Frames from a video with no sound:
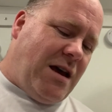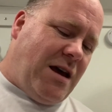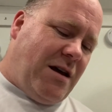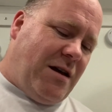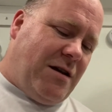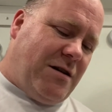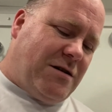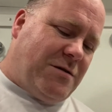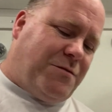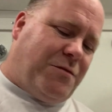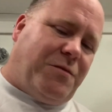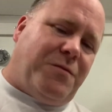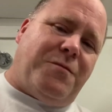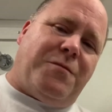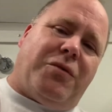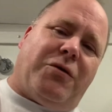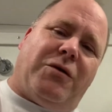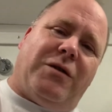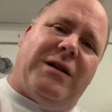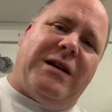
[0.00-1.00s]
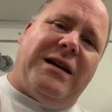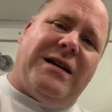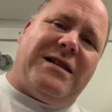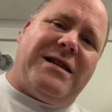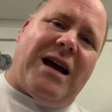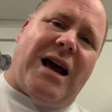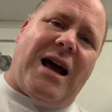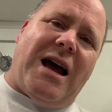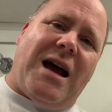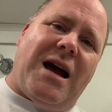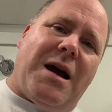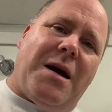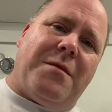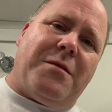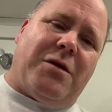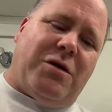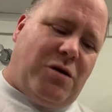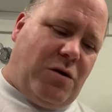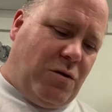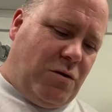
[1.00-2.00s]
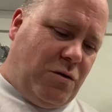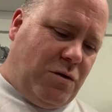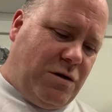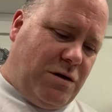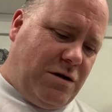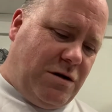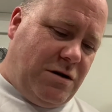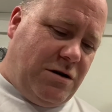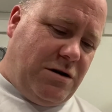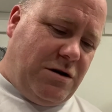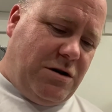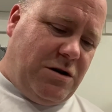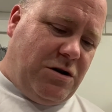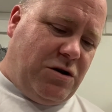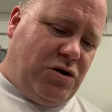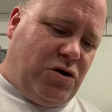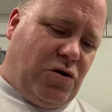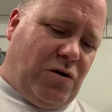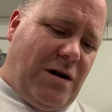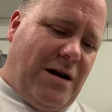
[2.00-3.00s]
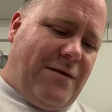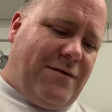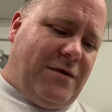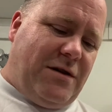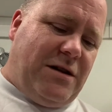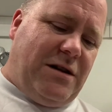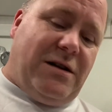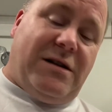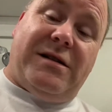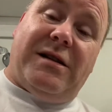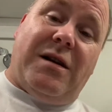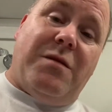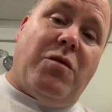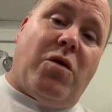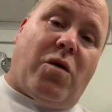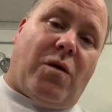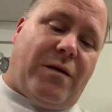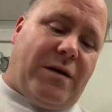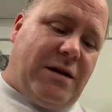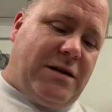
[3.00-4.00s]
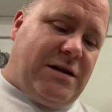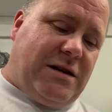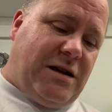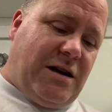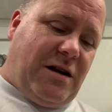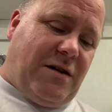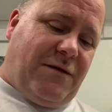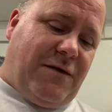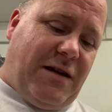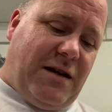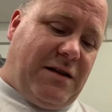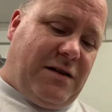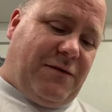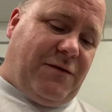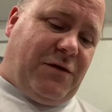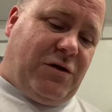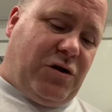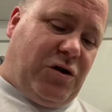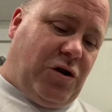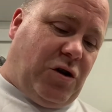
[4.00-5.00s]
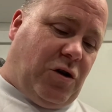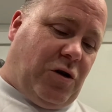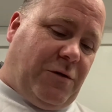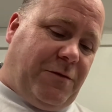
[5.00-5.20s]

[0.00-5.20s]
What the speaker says: There's plenty of time to do traveling and see more of this stuff, that's for sure.